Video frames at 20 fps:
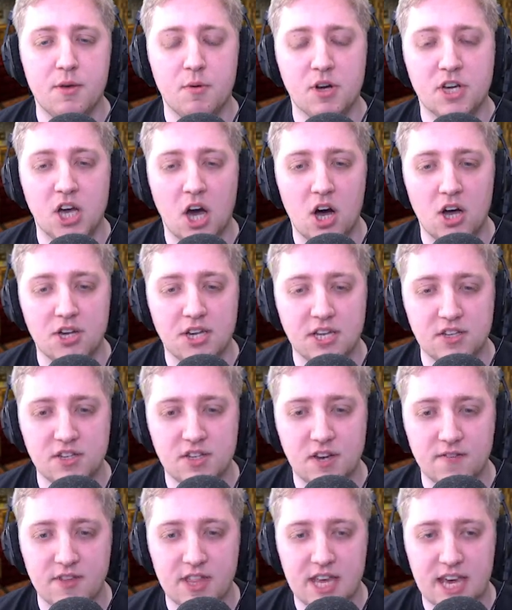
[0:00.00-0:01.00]
there were
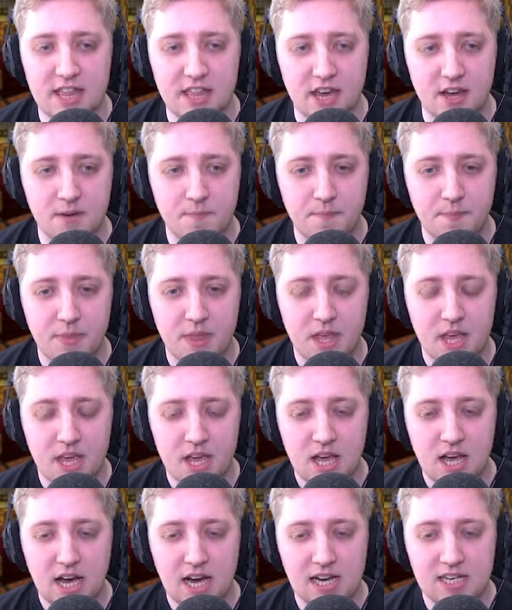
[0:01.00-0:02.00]
guardians over there, though.
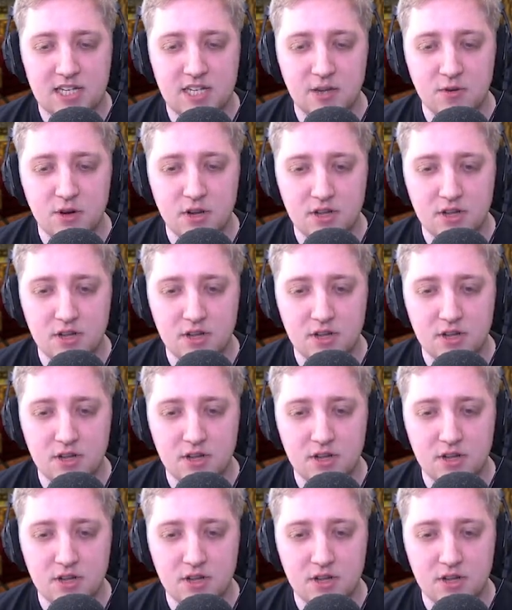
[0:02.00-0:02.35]
I still